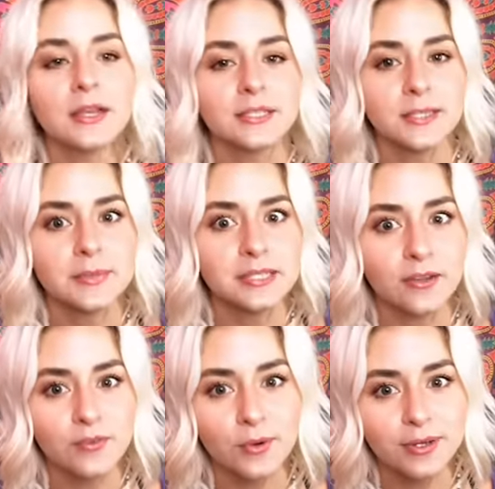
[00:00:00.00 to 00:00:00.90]
because I'm in
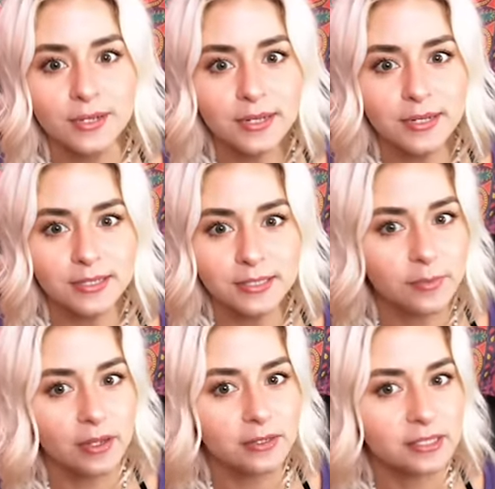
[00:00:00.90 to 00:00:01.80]
South Florida and it doesn't,
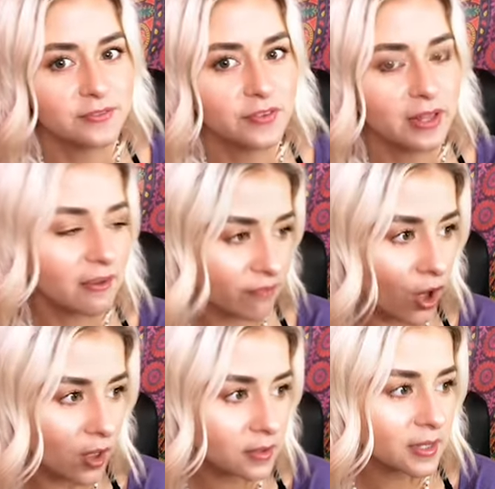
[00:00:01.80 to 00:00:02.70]
doesn't feel like
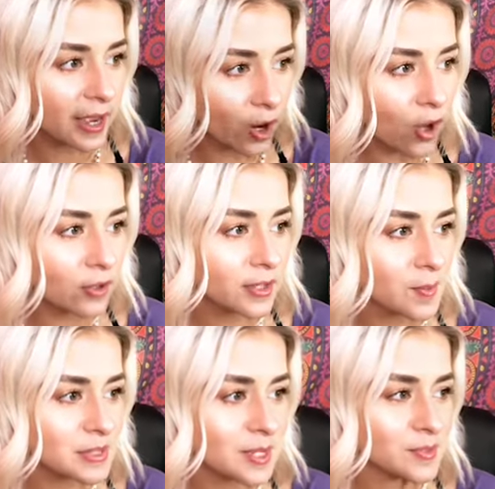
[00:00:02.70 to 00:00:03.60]
fall at all. How
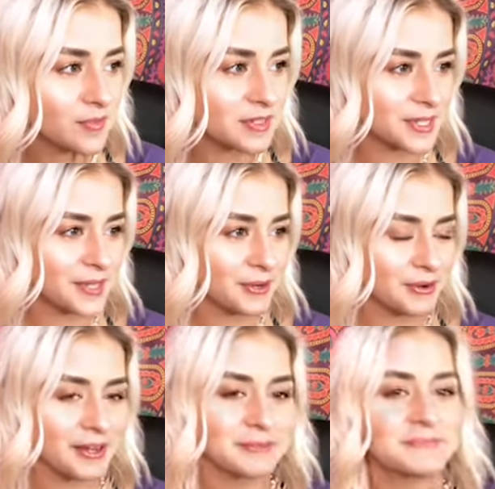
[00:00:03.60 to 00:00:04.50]
many times have I said that
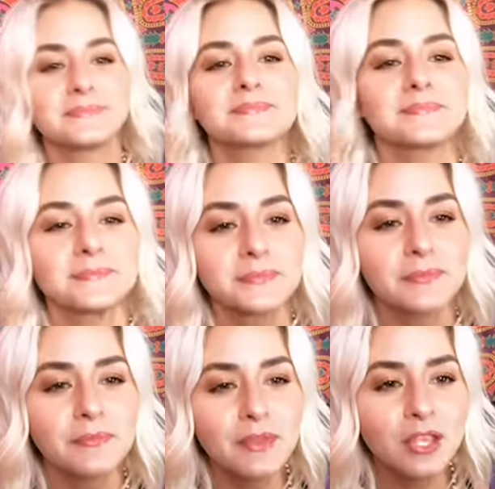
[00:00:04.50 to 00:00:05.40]
already?
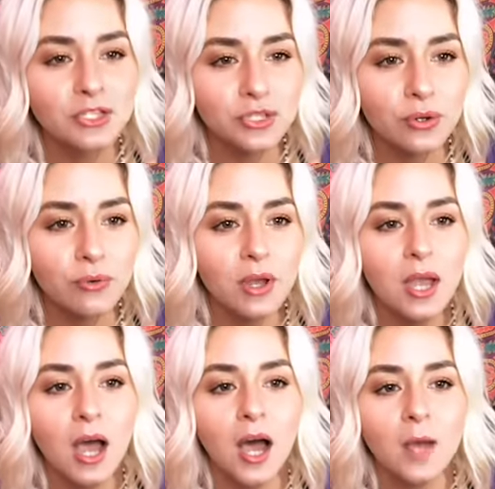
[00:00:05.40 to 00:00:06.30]
So
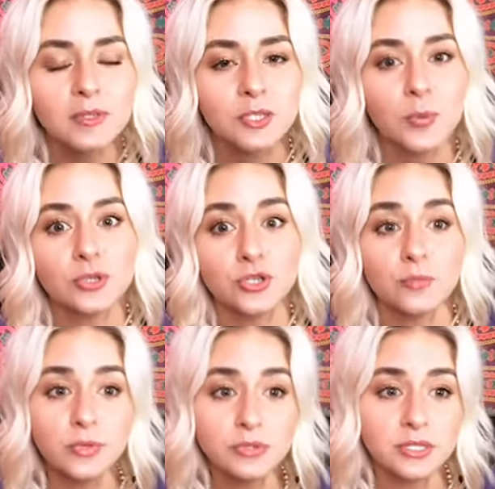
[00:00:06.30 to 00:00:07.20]
um, it supports your
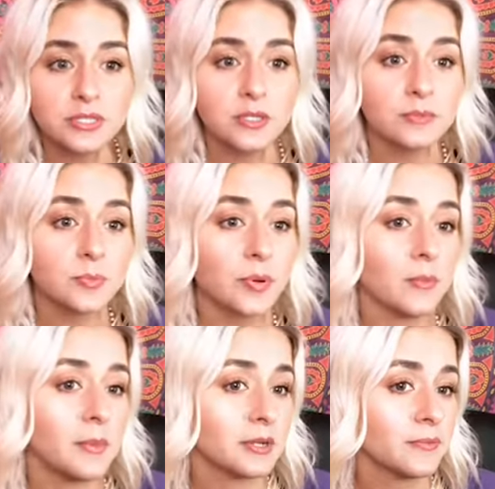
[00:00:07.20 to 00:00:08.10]
immune systems, pr
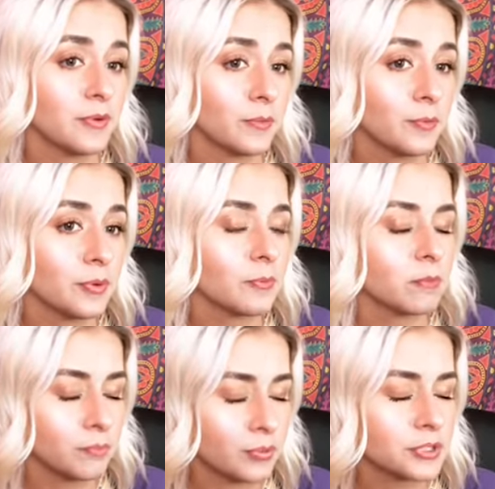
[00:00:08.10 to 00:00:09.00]
pr pr
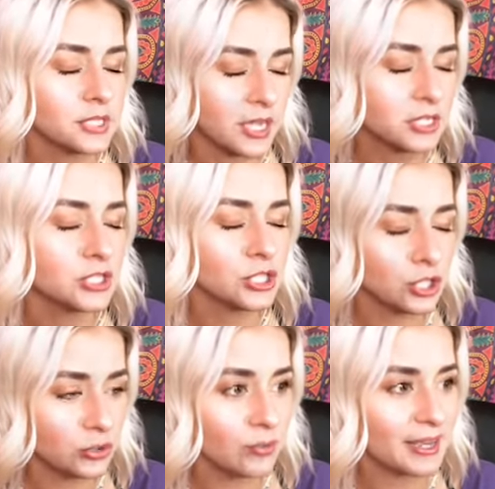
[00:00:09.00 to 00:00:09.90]
protects
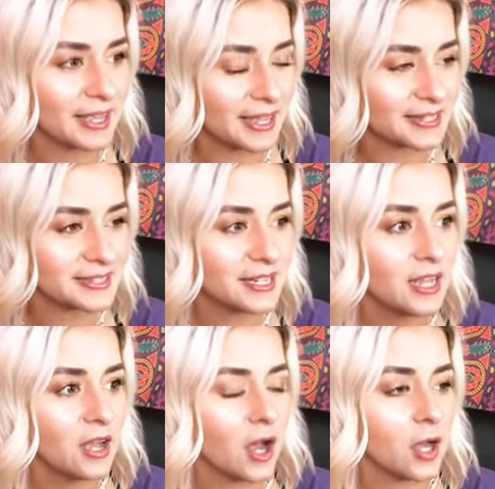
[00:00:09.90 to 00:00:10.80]
you against
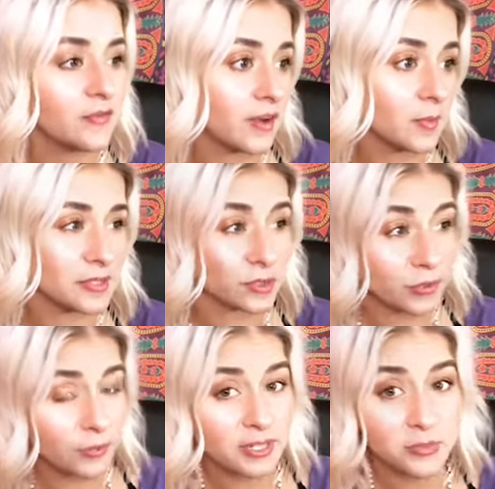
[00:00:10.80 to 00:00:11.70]
uh, environmental
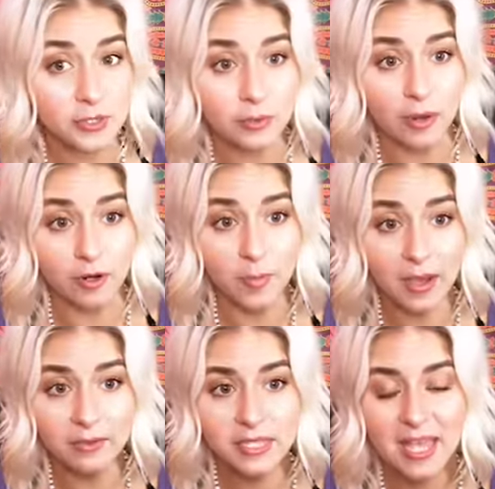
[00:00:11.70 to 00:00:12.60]
threats when you're out and
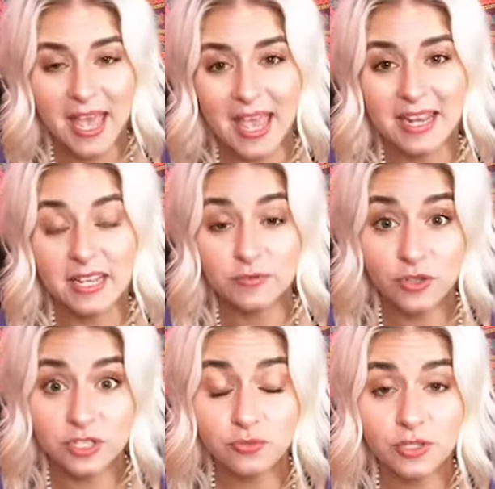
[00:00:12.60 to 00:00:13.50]
about, and it
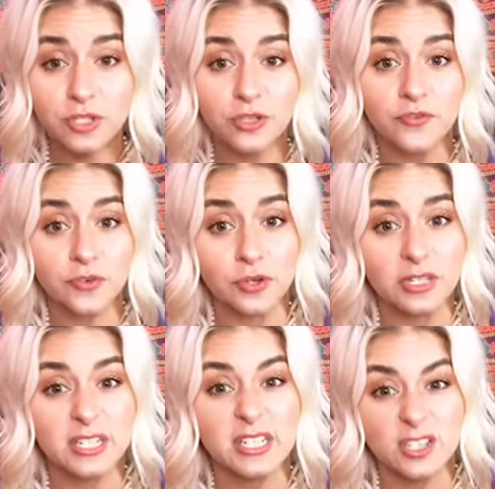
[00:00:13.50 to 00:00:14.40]
it's really good for
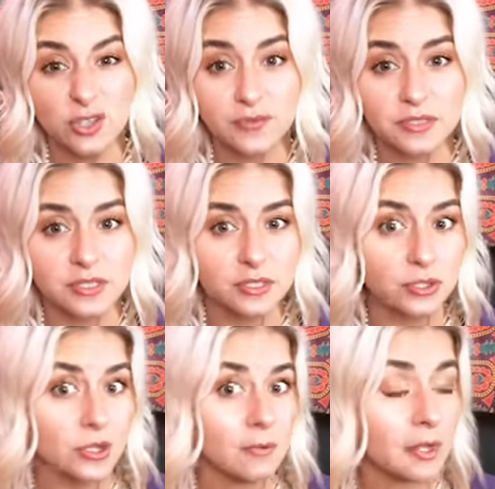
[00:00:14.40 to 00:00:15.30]
cleaning surfaces.
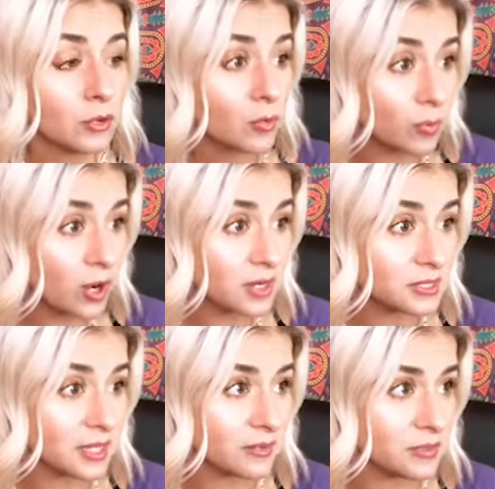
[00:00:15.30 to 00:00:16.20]
So you can make your own
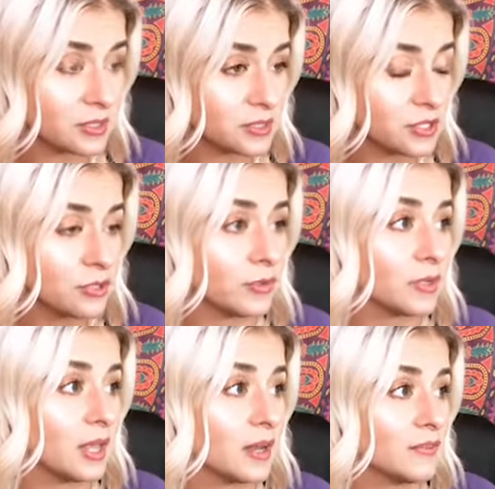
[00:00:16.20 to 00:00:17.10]
products out of these too.
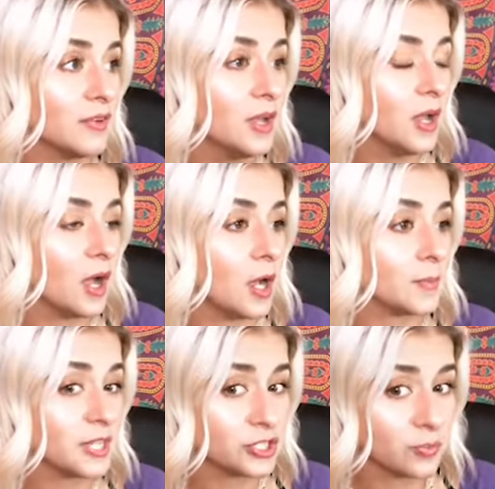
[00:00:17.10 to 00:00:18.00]
A lot of
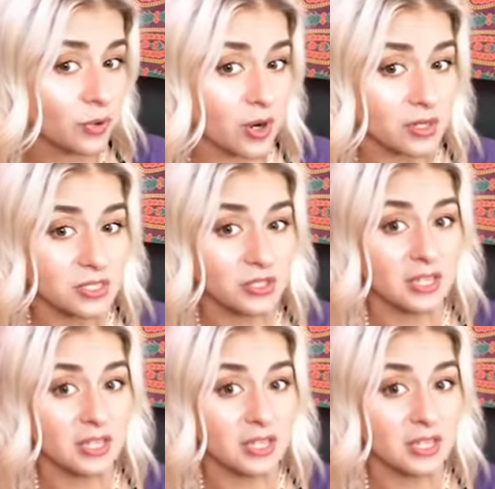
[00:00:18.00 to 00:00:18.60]
um, kitchen products, and